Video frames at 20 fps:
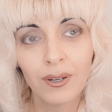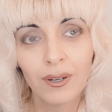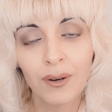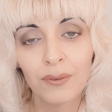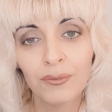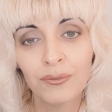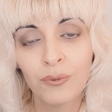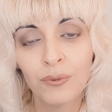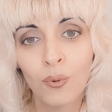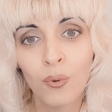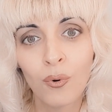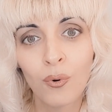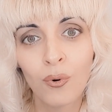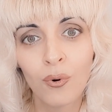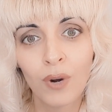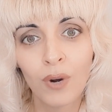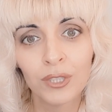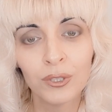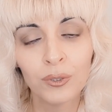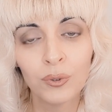
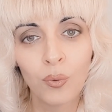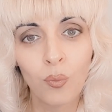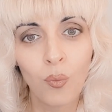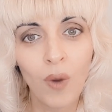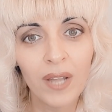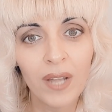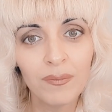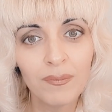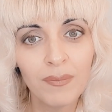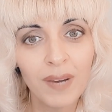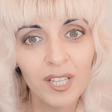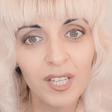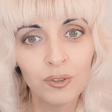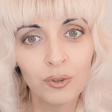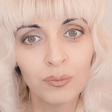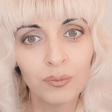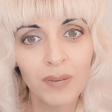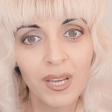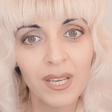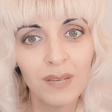for, I don't know, one
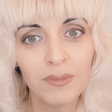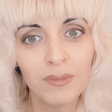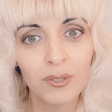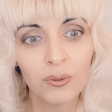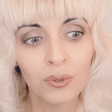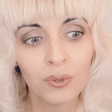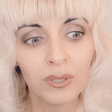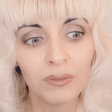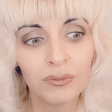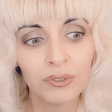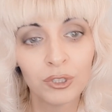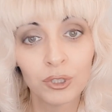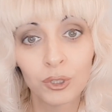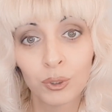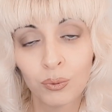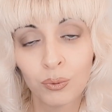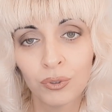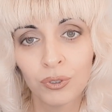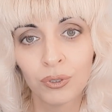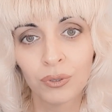bedroom maybe, or even
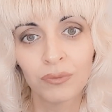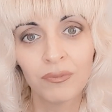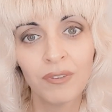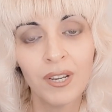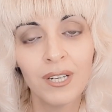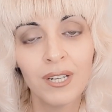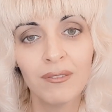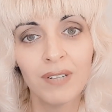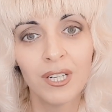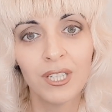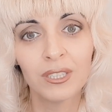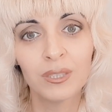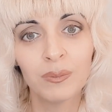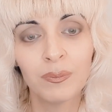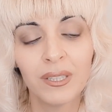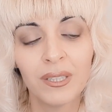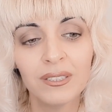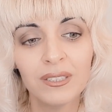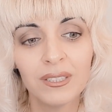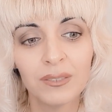studio. Very, very
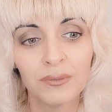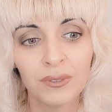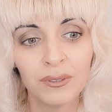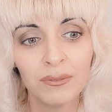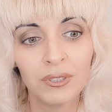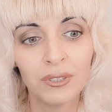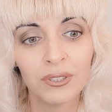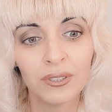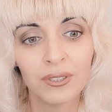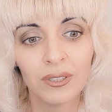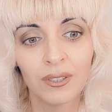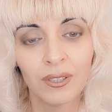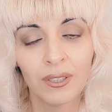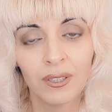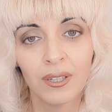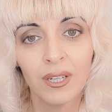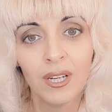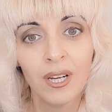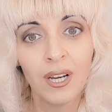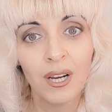expensive. Even
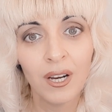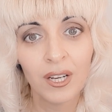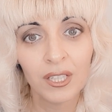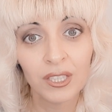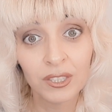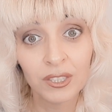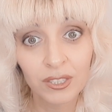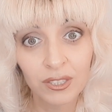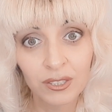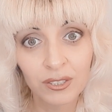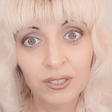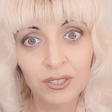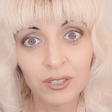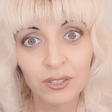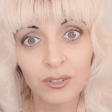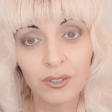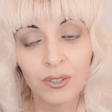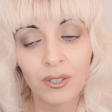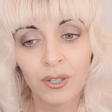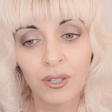it's
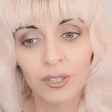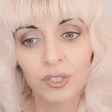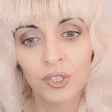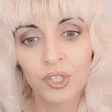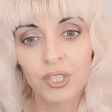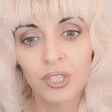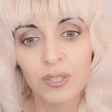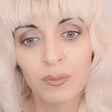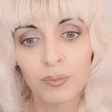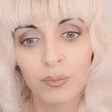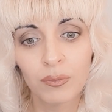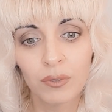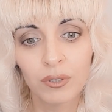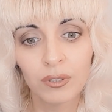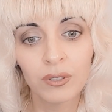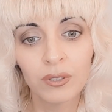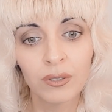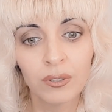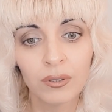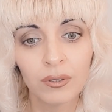still just
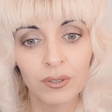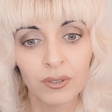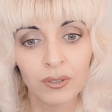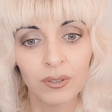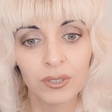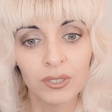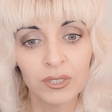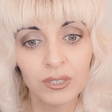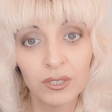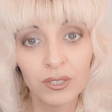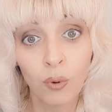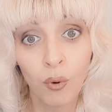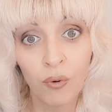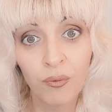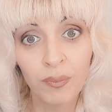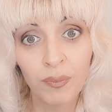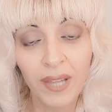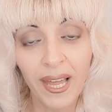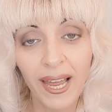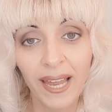it's
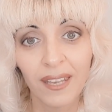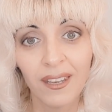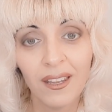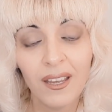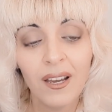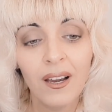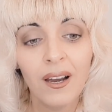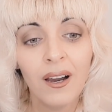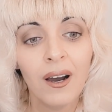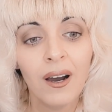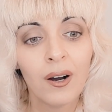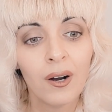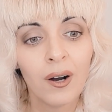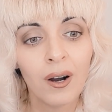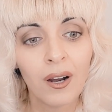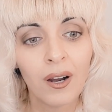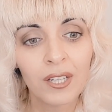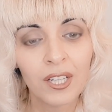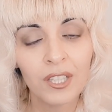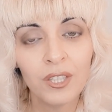off plan.
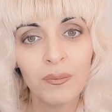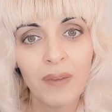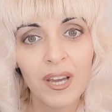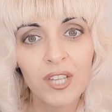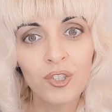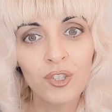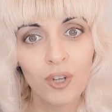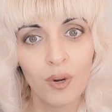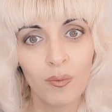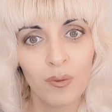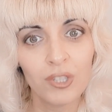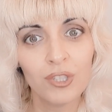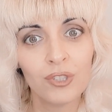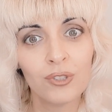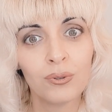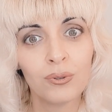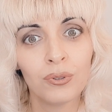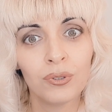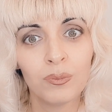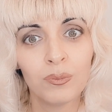Can imagine how much
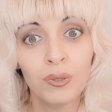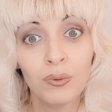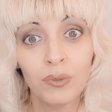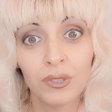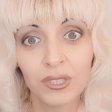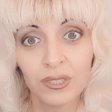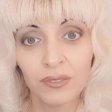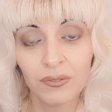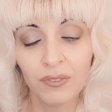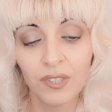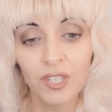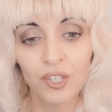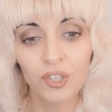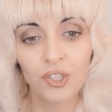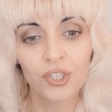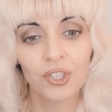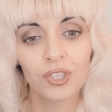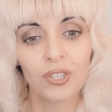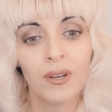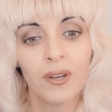it's to be when it's
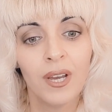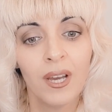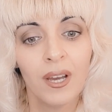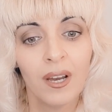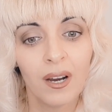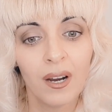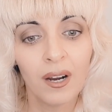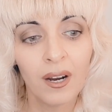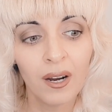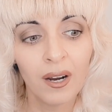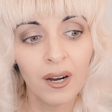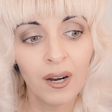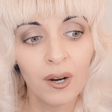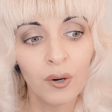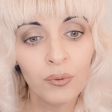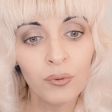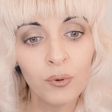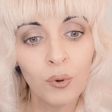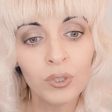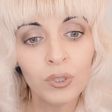finished.
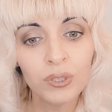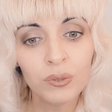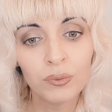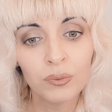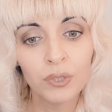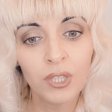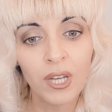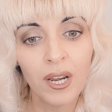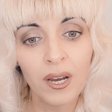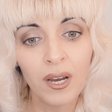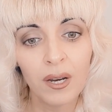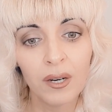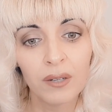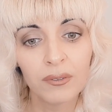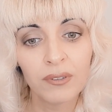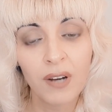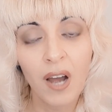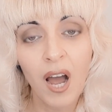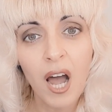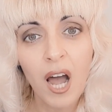Of course, we
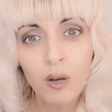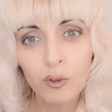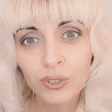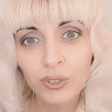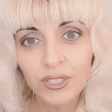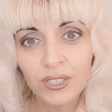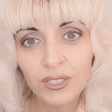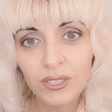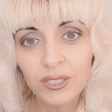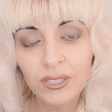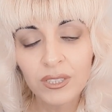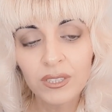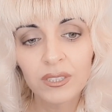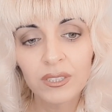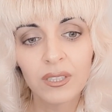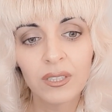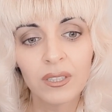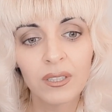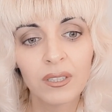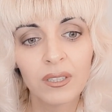have houses,
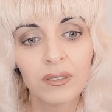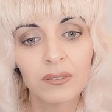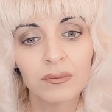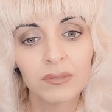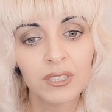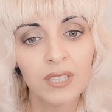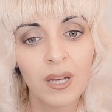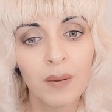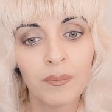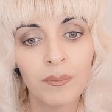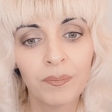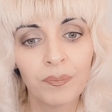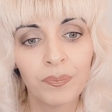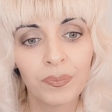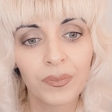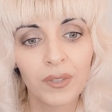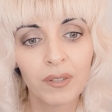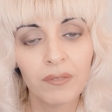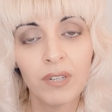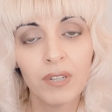
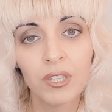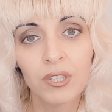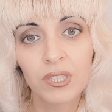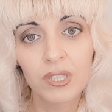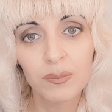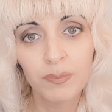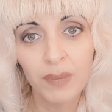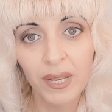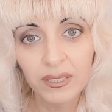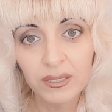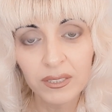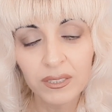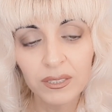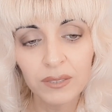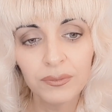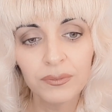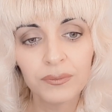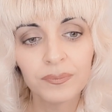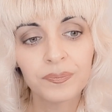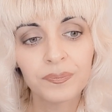some very
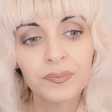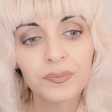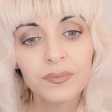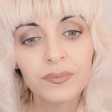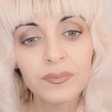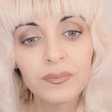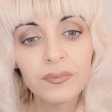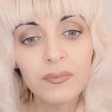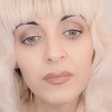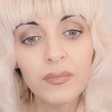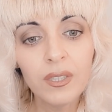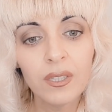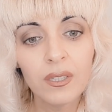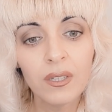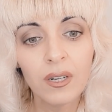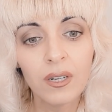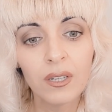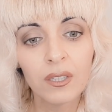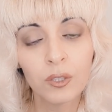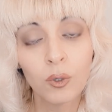expensive.
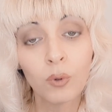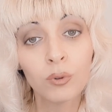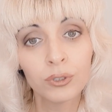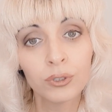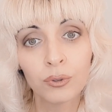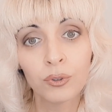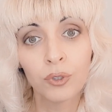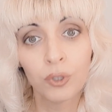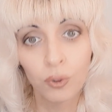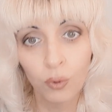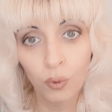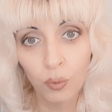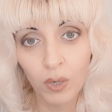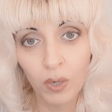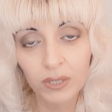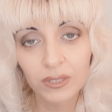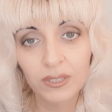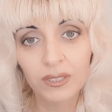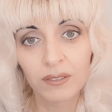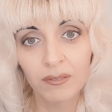Also the new
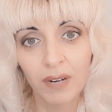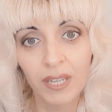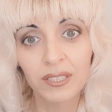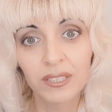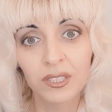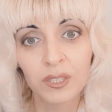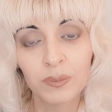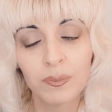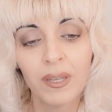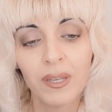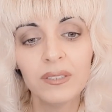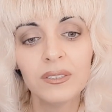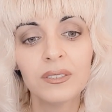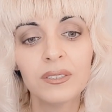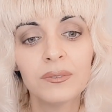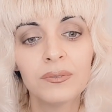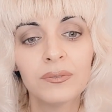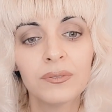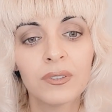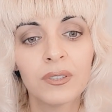ones are quite
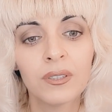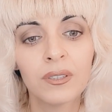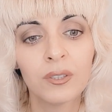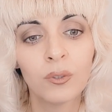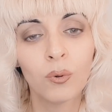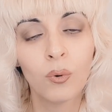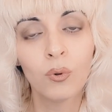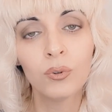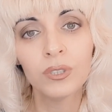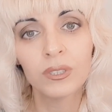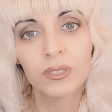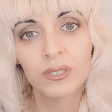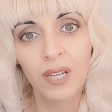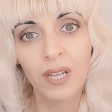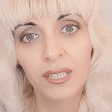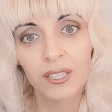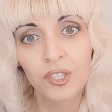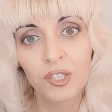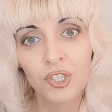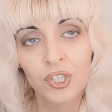expensive, the older
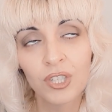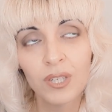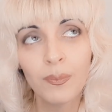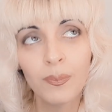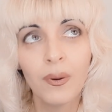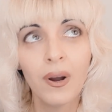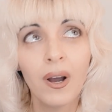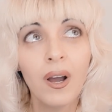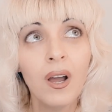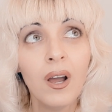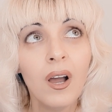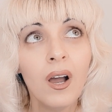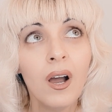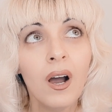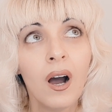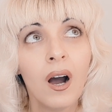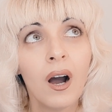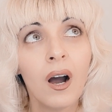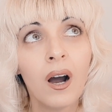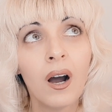slightly cheaper,
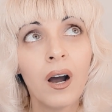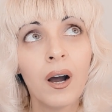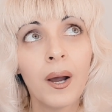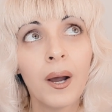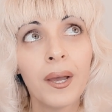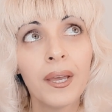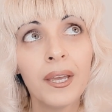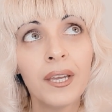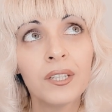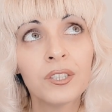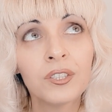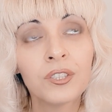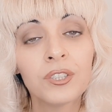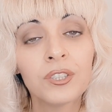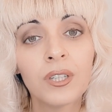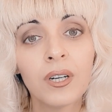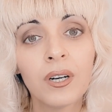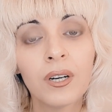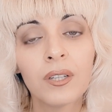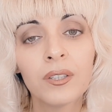and
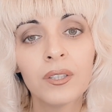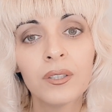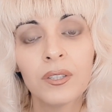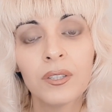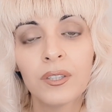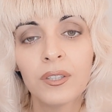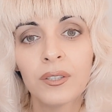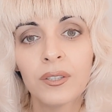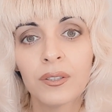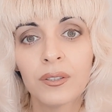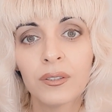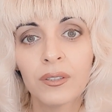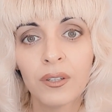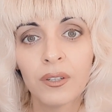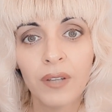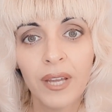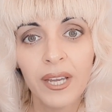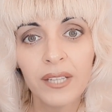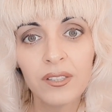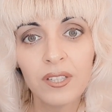the
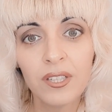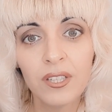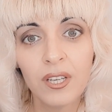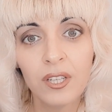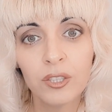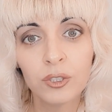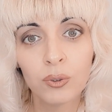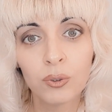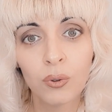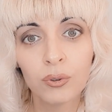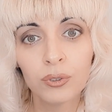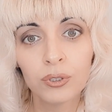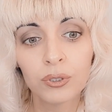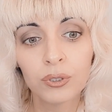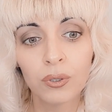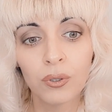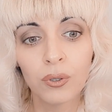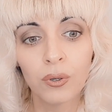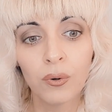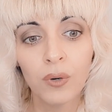land here is
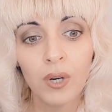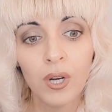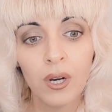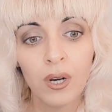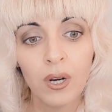also